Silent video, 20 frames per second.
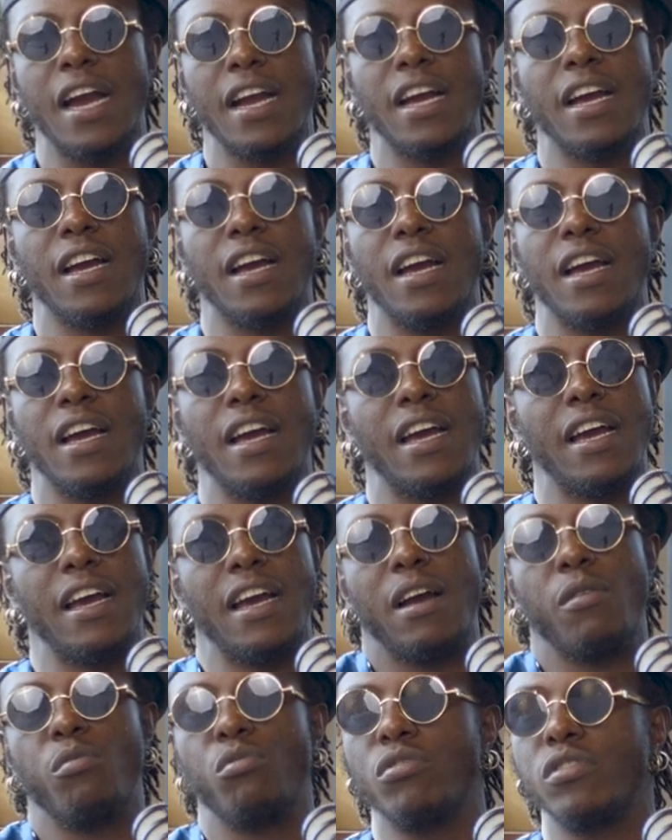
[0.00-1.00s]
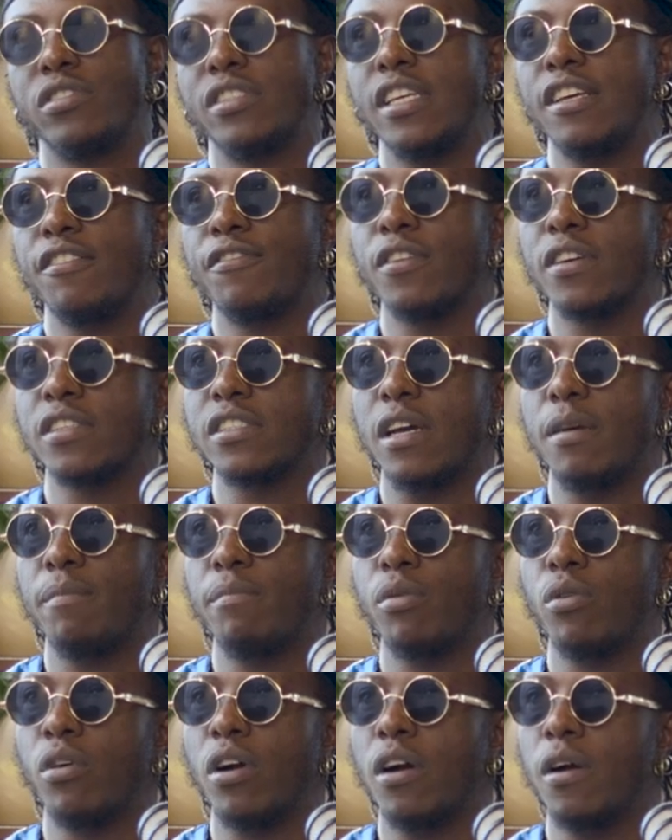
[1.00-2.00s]
like I got, that. I will say, for
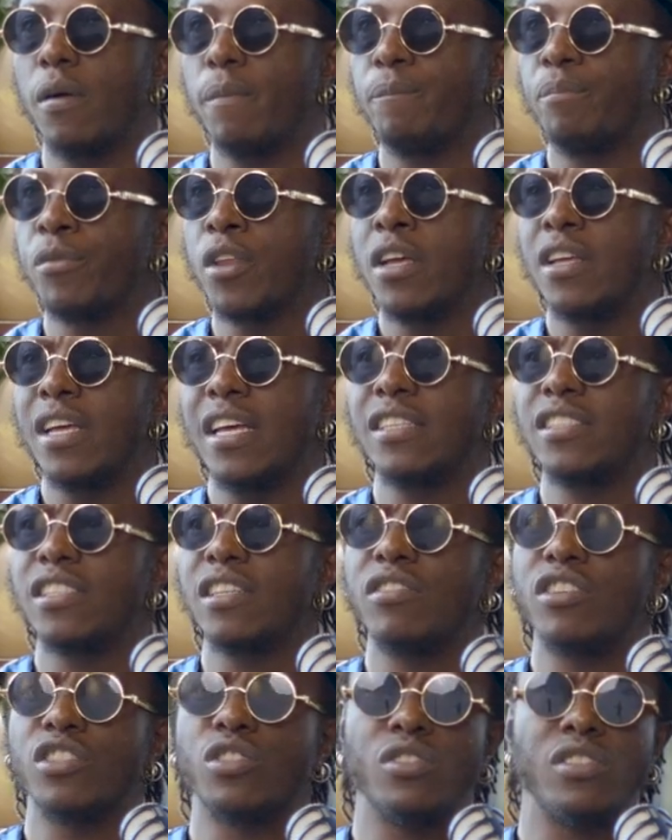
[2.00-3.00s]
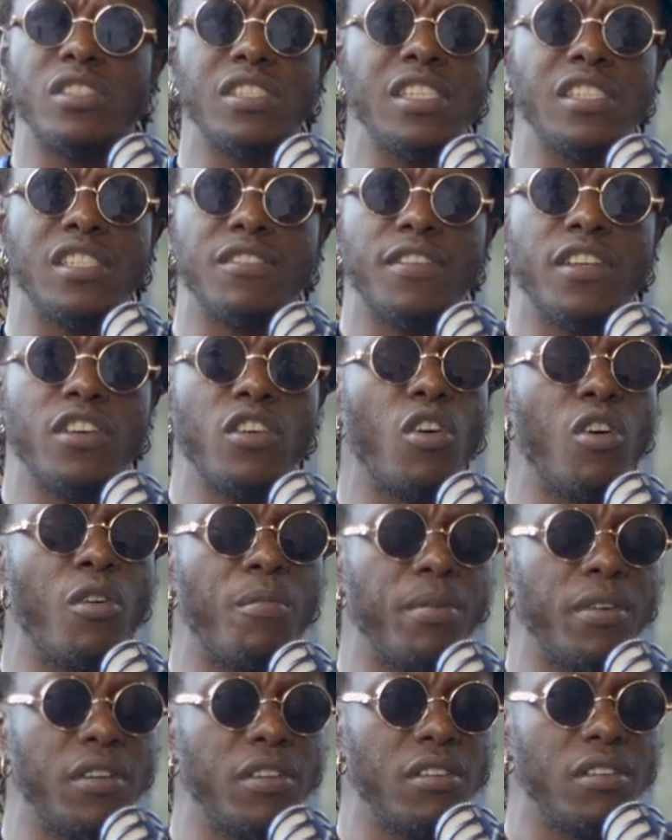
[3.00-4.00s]
example, um, and Generation Z is very
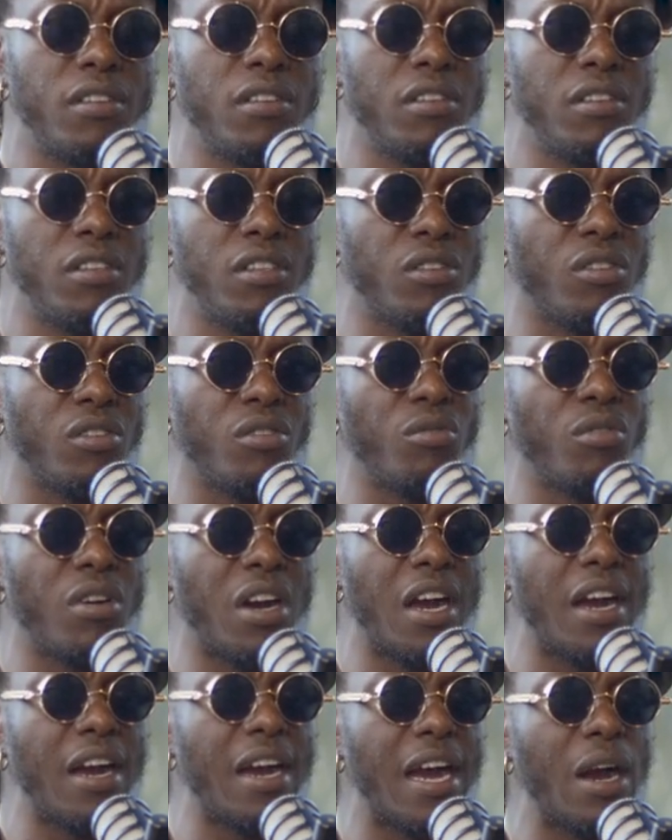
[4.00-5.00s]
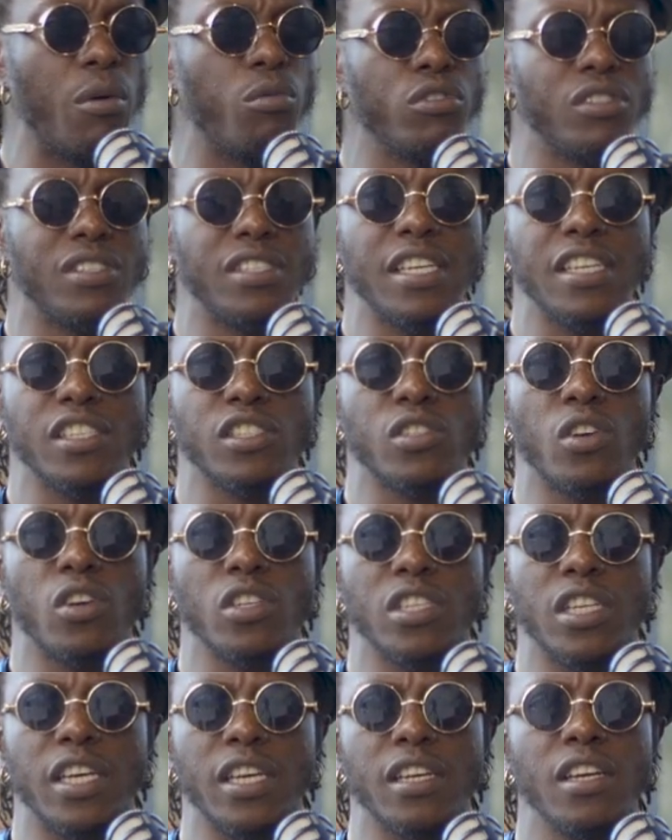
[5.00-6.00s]
open. You know, I, I will sing
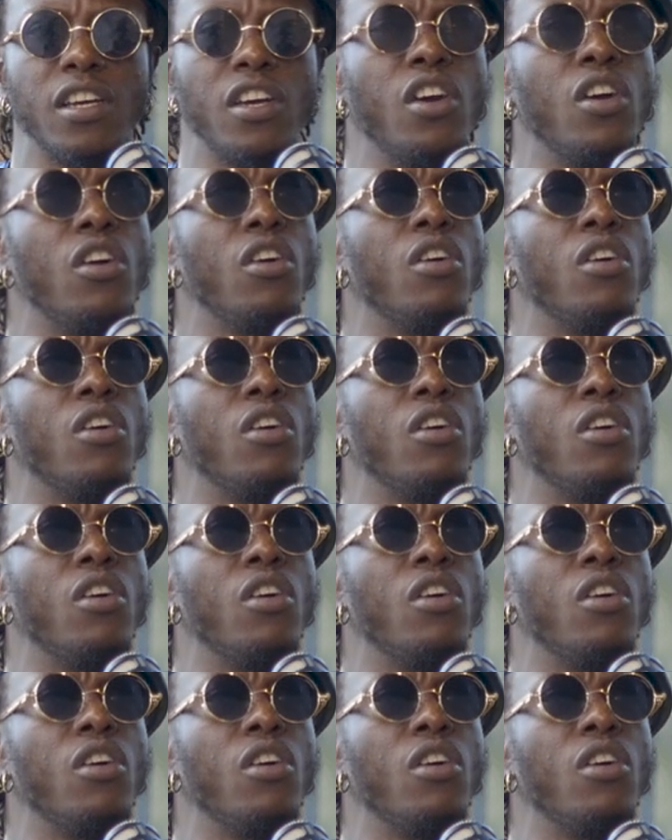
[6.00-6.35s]
songs like